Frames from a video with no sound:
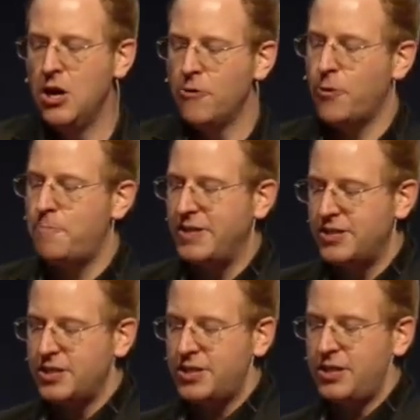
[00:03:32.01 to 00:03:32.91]
For
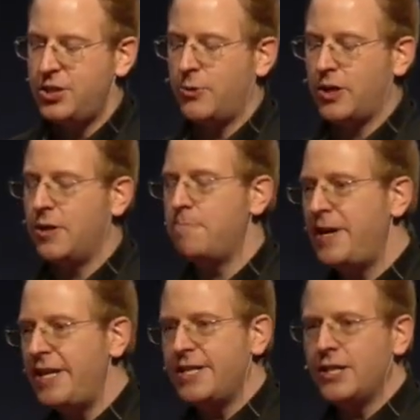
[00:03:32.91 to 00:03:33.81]
businesses who are
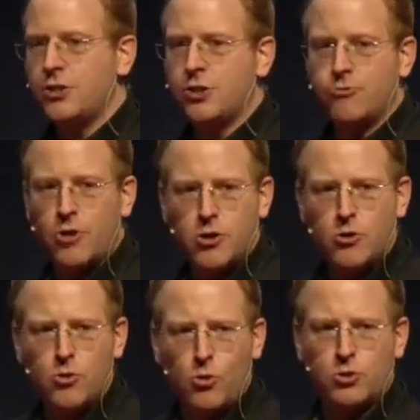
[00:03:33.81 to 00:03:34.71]
competing to grow
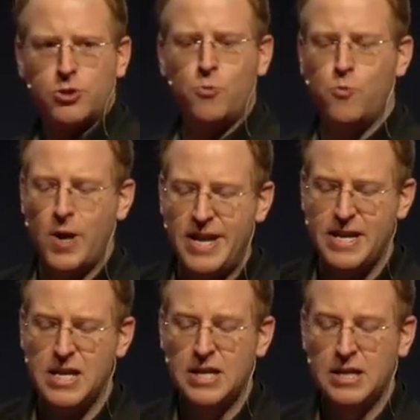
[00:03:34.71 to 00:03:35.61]
or to win,